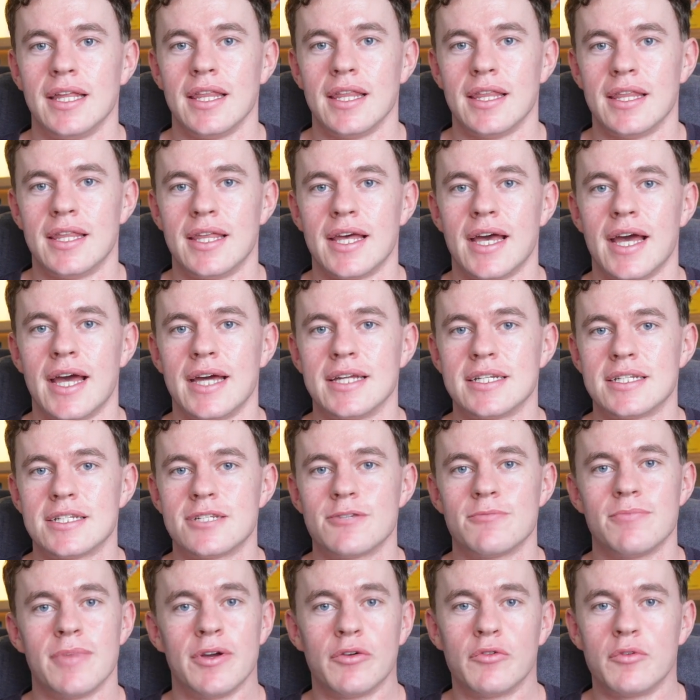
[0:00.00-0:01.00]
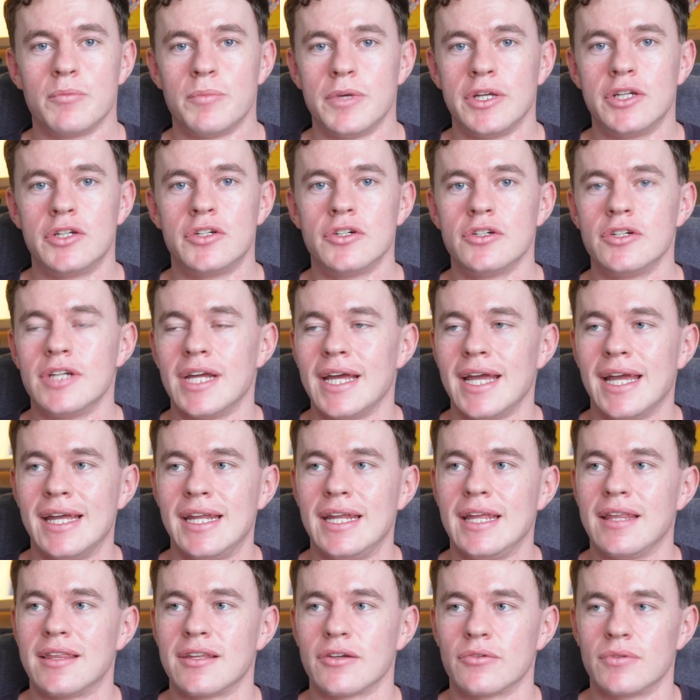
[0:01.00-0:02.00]
that it would be good at
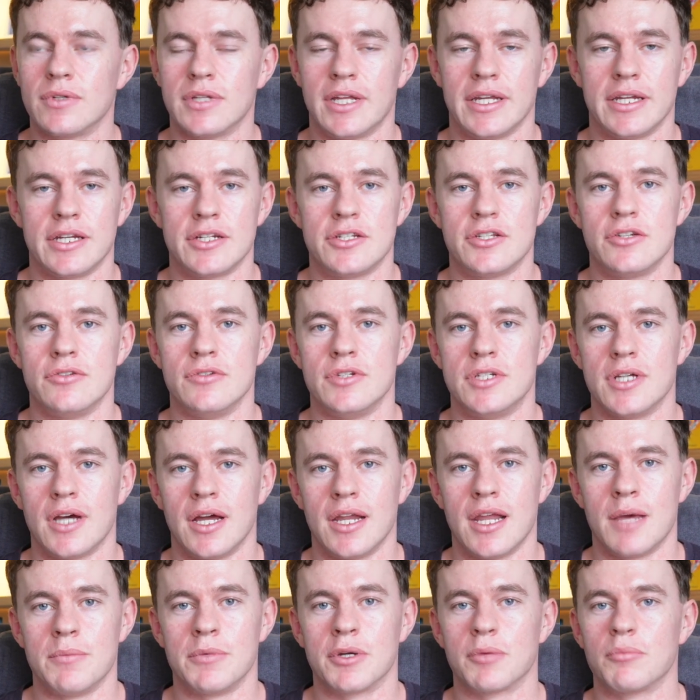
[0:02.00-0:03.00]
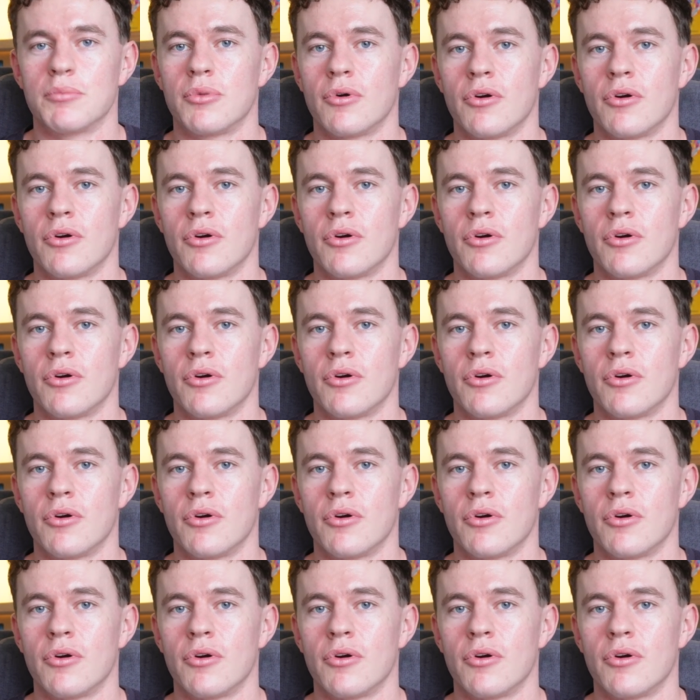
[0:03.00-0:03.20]
anything related to dynamic